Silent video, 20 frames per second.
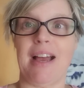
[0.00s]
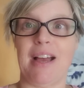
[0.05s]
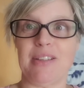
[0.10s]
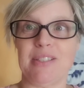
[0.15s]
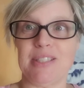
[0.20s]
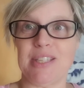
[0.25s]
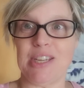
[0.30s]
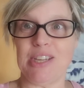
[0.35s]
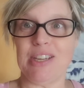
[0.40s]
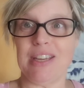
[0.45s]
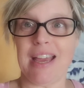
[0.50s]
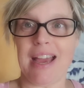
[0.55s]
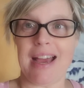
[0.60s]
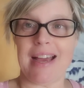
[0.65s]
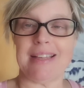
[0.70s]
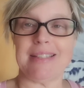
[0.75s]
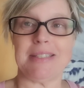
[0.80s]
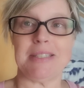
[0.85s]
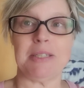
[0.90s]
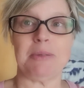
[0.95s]
I'll see you
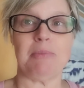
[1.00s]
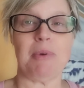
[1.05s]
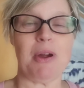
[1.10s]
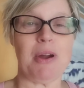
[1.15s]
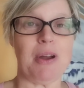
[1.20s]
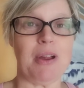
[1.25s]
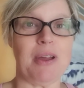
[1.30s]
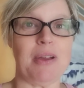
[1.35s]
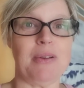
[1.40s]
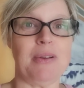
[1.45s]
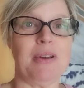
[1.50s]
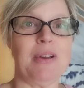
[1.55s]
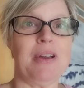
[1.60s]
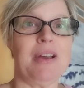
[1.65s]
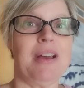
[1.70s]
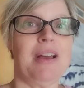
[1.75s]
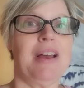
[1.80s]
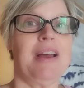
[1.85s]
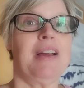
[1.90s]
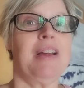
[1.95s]
guys tomorrow
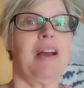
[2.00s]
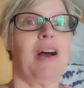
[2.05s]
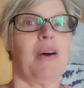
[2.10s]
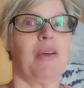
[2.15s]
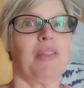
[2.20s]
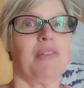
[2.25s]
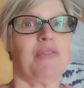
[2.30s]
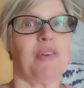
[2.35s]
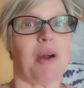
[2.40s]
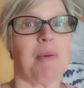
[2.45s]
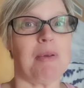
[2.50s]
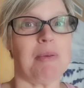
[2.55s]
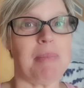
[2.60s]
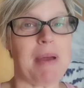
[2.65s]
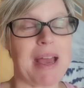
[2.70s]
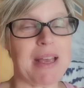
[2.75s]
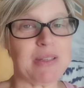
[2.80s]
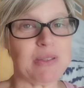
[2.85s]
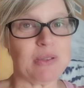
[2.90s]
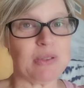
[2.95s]
on the Farming
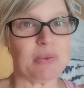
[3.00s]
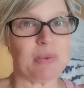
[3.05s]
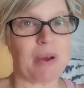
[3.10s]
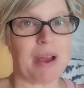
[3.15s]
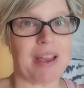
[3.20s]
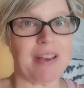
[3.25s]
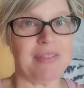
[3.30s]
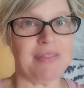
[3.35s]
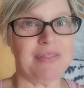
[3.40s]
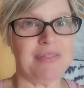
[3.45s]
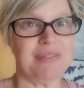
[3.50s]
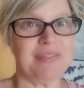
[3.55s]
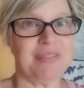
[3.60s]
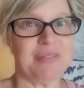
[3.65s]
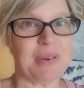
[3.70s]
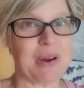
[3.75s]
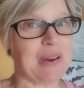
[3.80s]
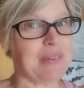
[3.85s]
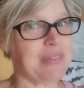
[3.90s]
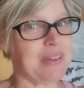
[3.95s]
Pastor's Wife,
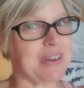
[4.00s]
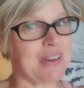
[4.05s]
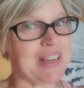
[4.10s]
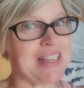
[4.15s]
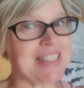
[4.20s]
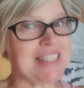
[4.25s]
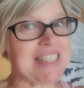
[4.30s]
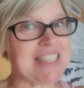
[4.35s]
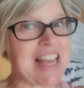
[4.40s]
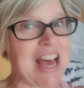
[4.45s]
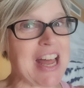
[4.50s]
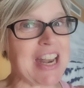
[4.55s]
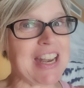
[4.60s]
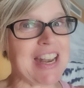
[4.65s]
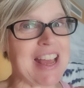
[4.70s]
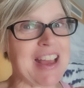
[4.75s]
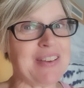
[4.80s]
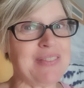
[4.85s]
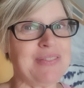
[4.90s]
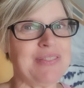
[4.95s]
where if the grease is hot
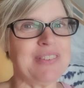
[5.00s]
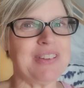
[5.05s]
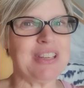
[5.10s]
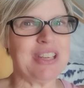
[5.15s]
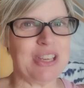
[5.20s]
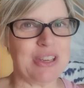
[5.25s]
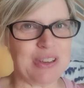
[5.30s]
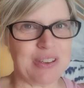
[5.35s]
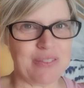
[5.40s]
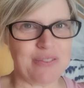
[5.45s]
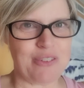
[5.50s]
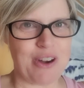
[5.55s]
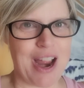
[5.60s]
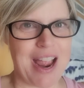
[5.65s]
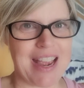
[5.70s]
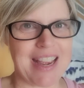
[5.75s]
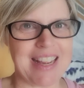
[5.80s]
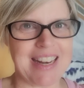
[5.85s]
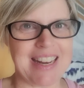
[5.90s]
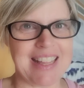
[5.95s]
enough, you can
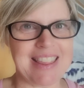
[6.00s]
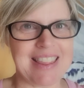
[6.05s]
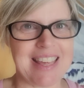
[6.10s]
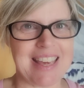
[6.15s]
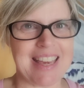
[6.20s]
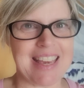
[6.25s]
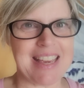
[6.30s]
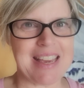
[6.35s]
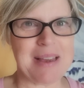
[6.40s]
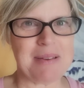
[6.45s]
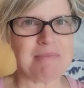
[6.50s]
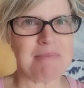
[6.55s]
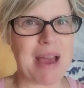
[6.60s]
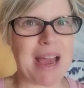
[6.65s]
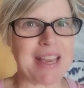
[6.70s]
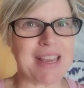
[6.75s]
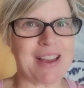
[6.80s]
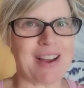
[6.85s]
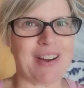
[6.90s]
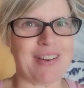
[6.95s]
fry anything.
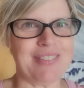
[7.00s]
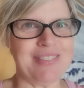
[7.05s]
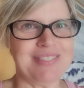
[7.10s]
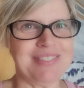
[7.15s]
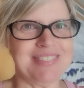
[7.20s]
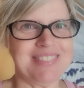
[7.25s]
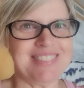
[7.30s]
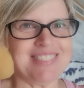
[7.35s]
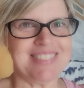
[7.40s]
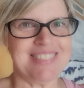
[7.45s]
Bye, y'all.